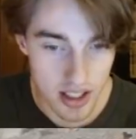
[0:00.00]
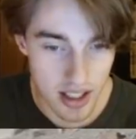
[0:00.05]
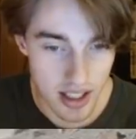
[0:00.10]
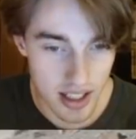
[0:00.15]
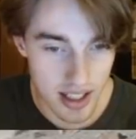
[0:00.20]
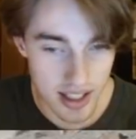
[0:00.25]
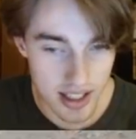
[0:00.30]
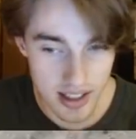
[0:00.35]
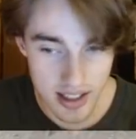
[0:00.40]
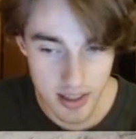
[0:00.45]

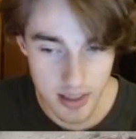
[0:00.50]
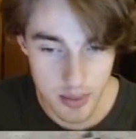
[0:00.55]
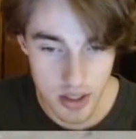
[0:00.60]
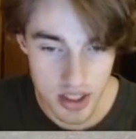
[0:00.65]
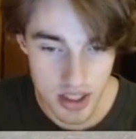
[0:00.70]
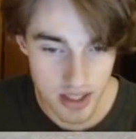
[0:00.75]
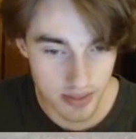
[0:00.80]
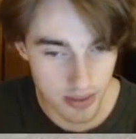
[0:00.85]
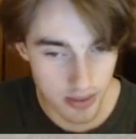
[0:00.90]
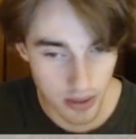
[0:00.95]
And yeah, we
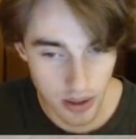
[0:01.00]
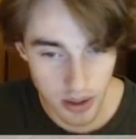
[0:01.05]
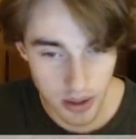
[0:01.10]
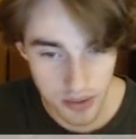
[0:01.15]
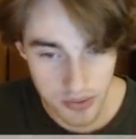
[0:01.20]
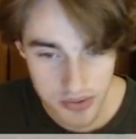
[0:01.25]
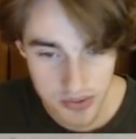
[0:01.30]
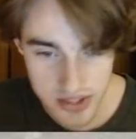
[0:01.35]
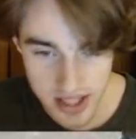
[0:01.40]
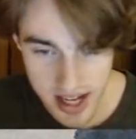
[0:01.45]
just have a lot
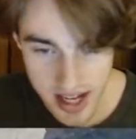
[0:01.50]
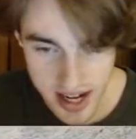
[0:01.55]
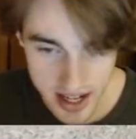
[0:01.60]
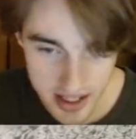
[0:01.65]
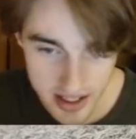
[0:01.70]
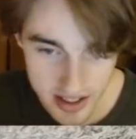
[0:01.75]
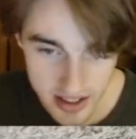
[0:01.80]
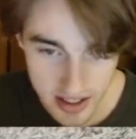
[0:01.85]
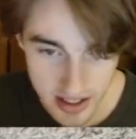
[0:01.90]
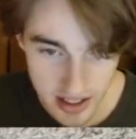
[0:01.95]
of
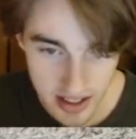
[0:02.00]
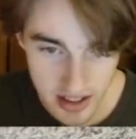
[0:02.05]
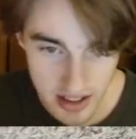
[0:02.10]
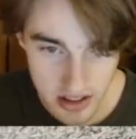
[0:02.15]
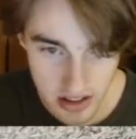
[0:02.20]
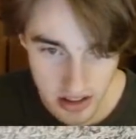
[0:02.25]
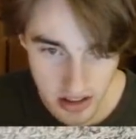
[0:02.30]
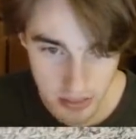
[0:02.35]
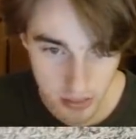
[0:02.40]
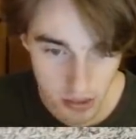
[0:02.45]
sand
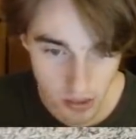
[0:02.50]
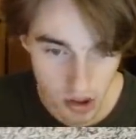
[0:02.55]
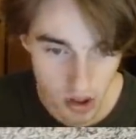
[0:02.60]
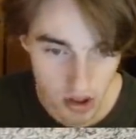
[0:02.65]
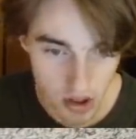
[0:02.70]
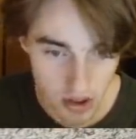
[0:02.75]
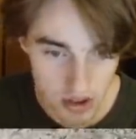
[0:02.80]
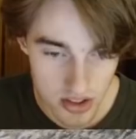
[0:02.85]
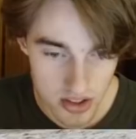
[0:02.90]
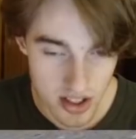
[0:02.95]
and some
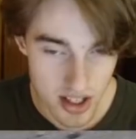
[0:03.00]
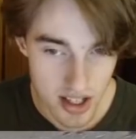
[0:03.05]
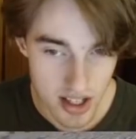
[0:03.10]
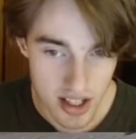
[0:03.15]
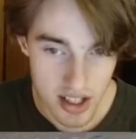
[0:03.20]
rocks.